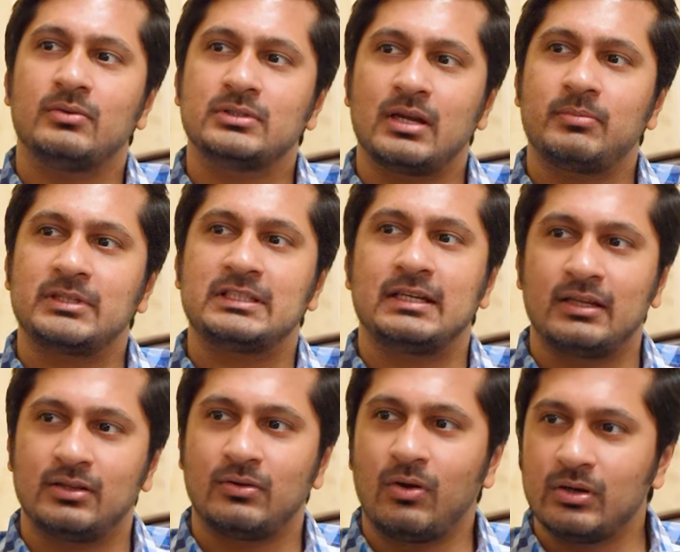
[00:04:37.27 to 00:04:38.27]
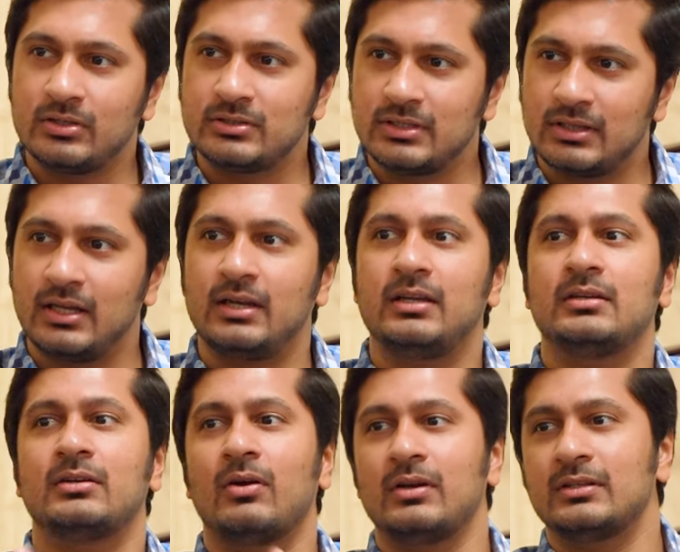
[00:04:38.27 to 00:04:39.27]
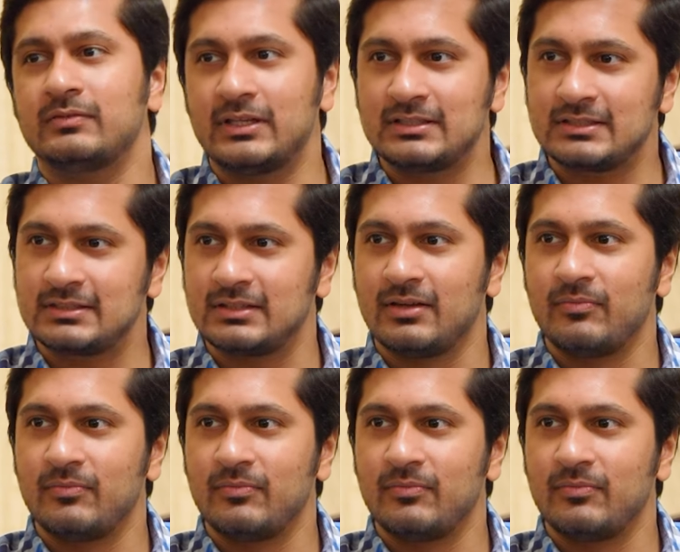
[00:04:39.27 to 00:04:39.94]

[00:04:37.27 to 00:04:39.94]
I was representing the college and then inter college fests